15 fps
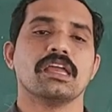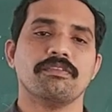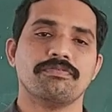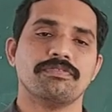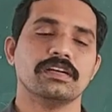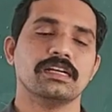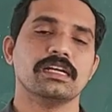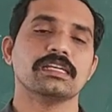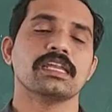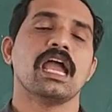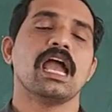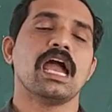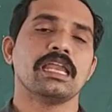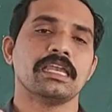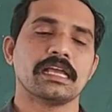effort
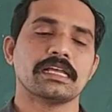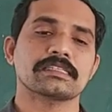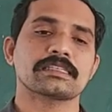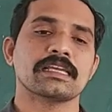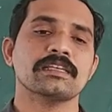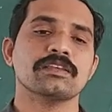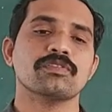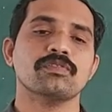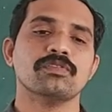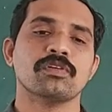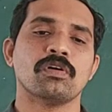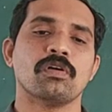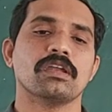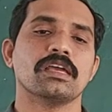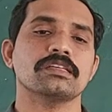and extensive
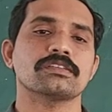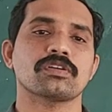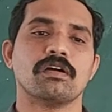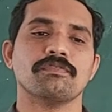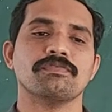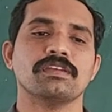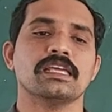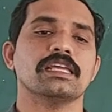knowledge of